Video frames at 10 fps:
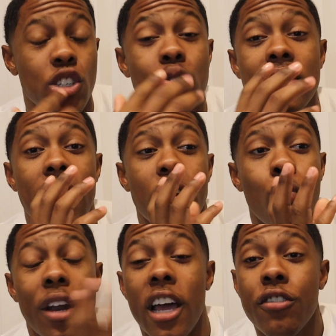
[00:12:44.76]
You say,
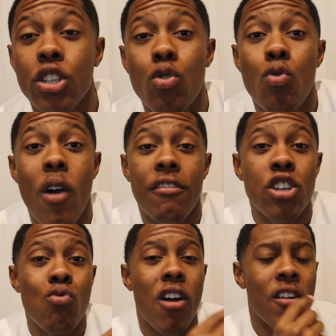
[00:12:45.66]
whatever you,
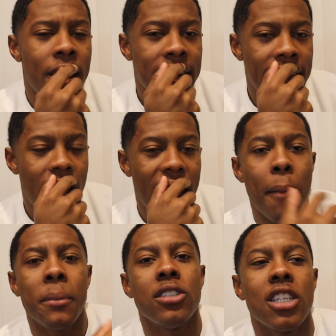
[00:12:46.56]
whoever you are right now,
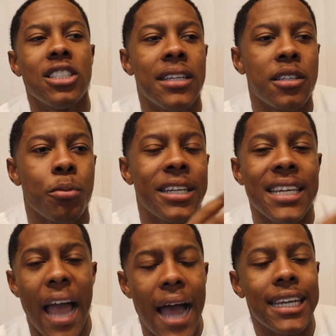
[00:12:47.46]
I'm in such desperate
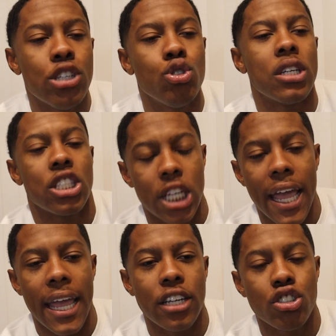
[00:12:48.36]
need. I need you to
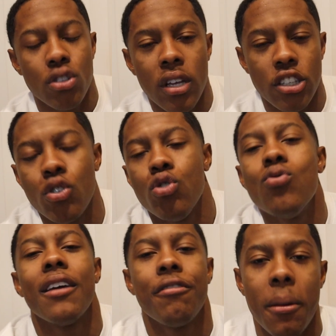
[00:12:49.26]
change so, so
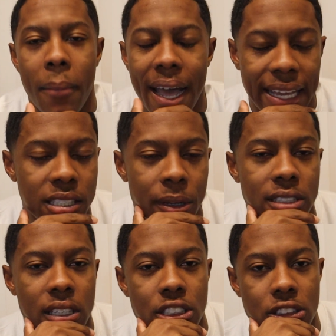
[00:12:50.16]
you can fit my
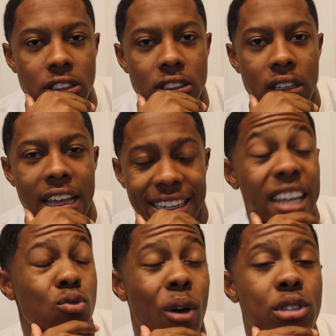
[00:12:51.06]
expectations.
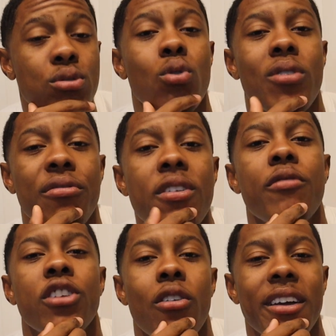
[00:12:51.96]
That's why you so
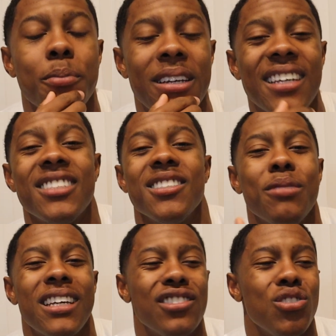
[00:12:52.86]
upfront for your expectations
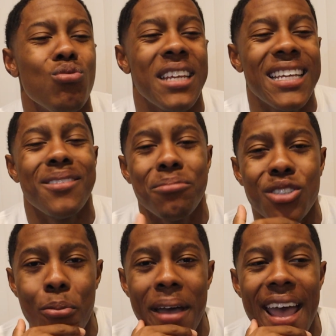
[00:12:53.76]
because you need them
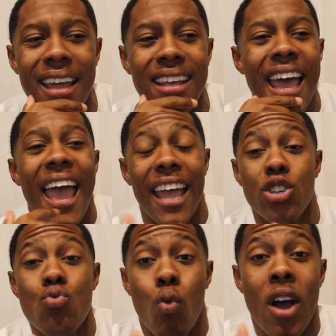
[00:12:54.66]
so bad
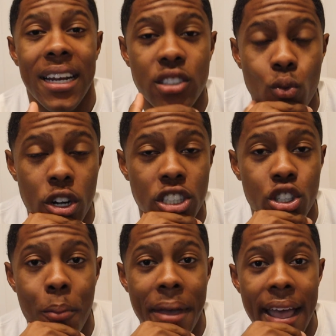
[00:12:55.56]
and you want it to work
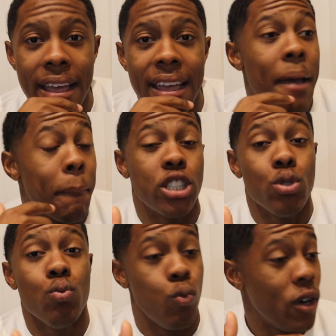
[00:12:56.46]
so bad,
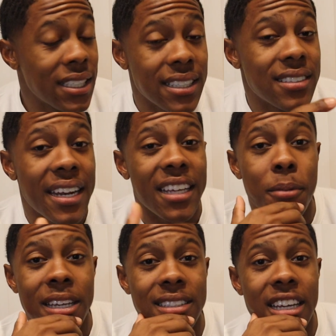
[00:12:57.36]
but you willing to set
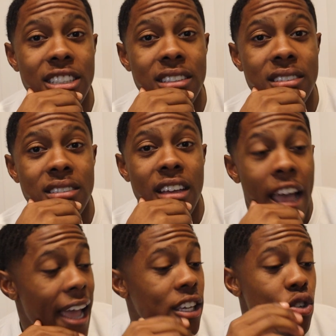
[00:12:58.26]
expectations
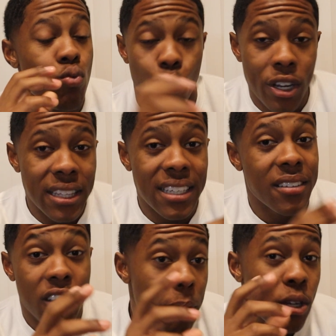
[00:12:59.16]
and you really
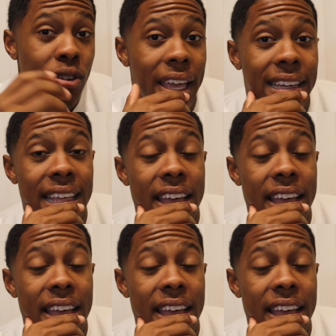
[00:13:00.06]
did communicate